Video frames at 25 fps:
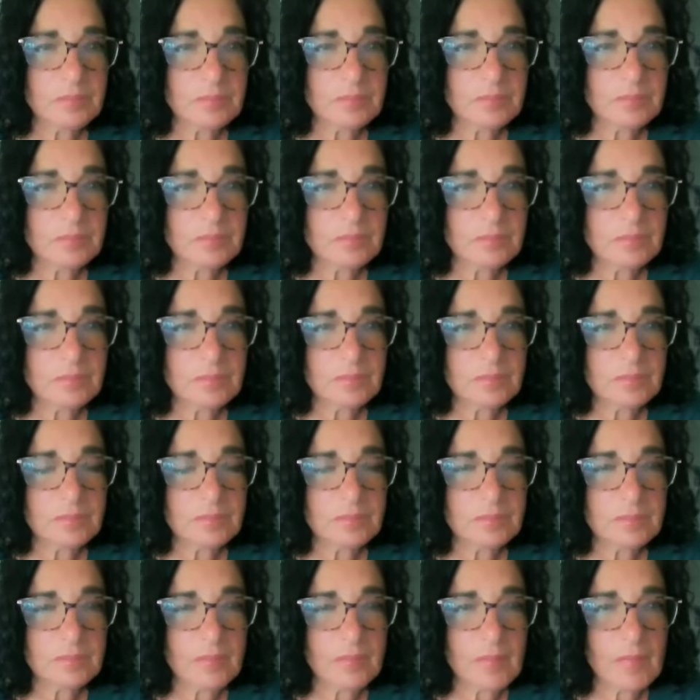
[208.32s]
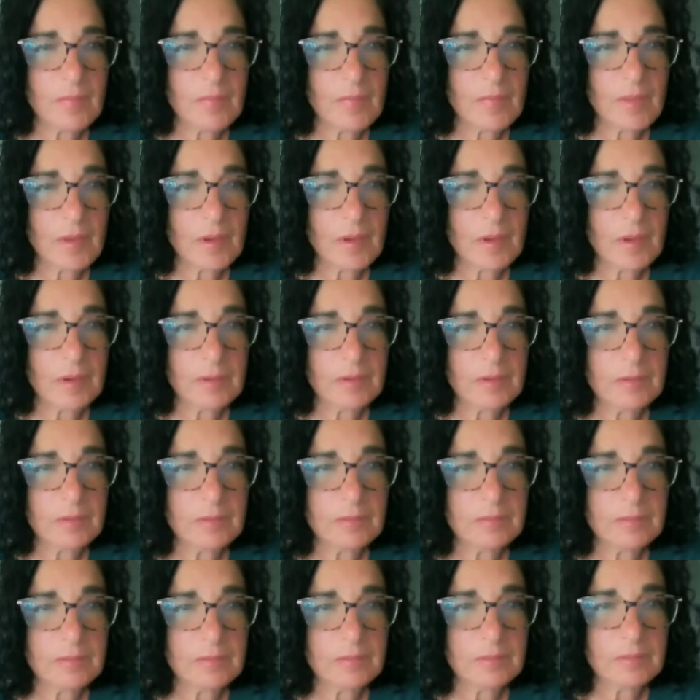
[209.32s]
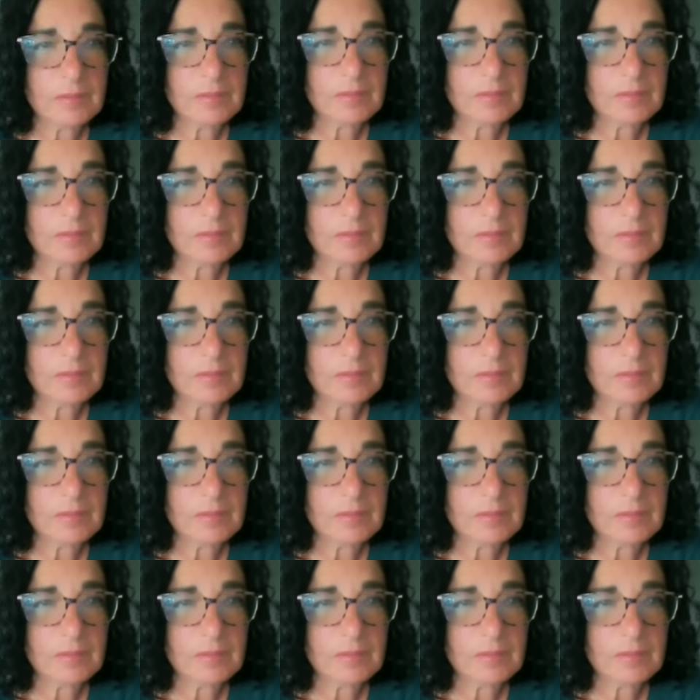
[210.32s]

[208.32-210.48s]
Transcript: The person shown says nothing.